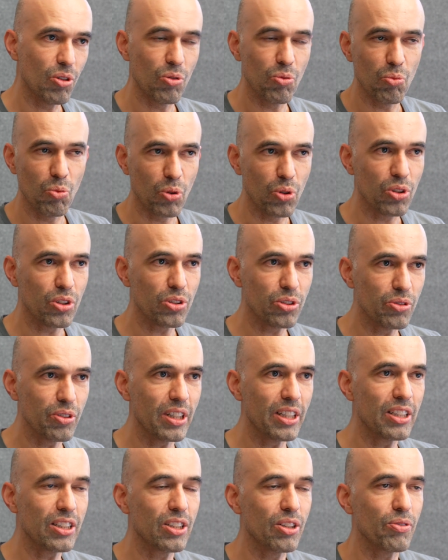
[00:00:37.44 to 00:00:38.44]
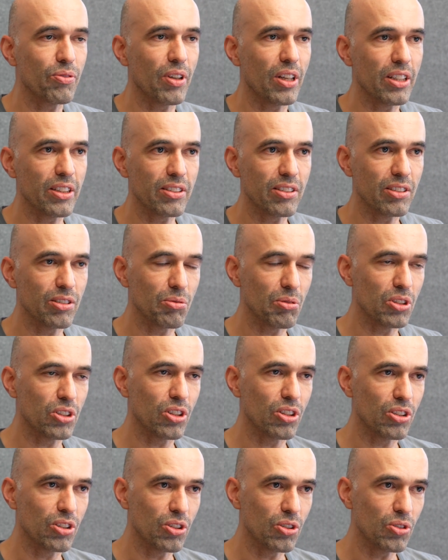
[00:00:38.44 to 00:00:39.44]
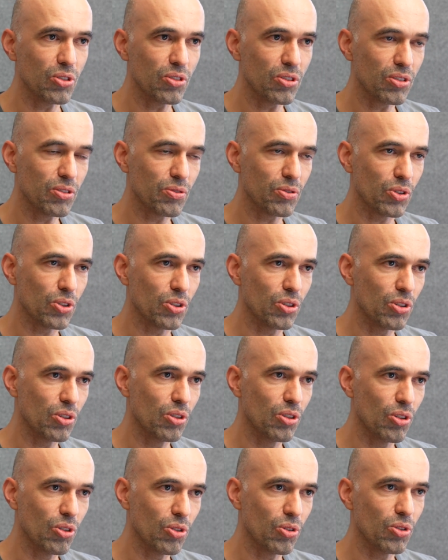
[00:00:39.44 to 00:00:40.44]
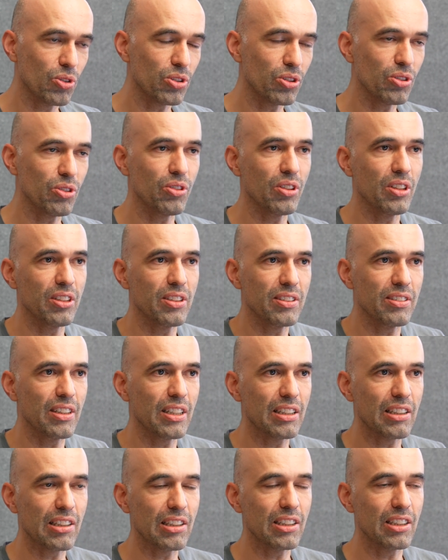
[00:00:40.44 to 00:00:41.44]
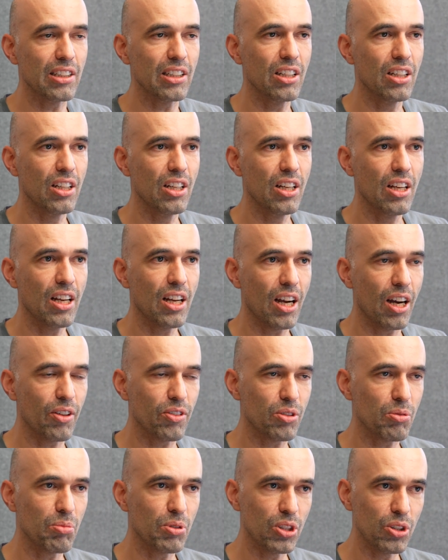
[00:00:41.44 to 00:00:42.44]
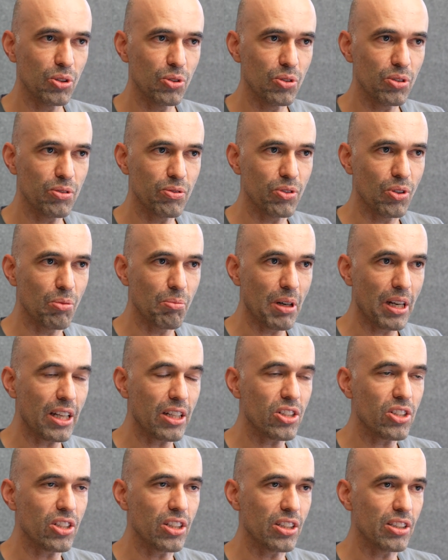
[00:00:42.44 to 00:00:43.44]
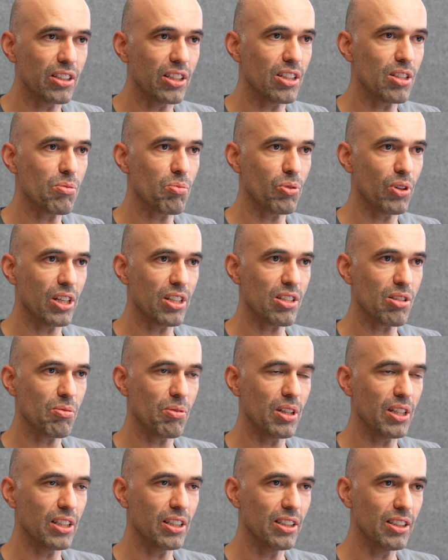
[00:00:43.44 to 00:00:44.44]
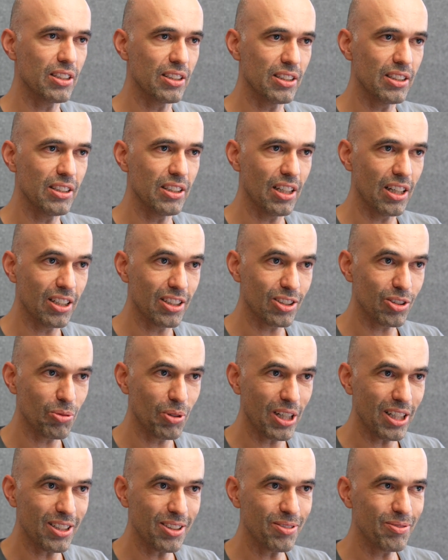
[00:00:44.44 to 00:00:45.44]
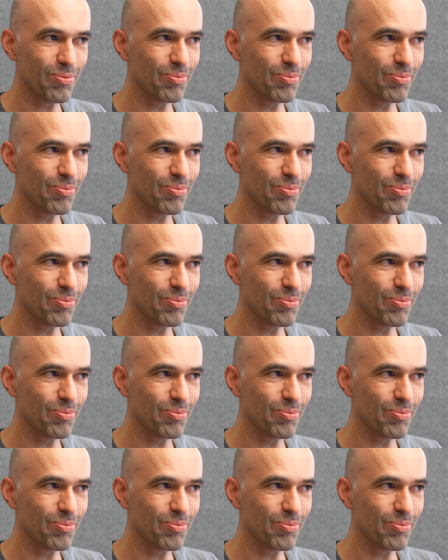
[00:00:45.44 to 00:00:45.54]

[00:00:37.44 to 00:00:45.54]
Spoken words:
one or two interfaces which are used for audio and signaling have to be used for managing the Expressway E as well.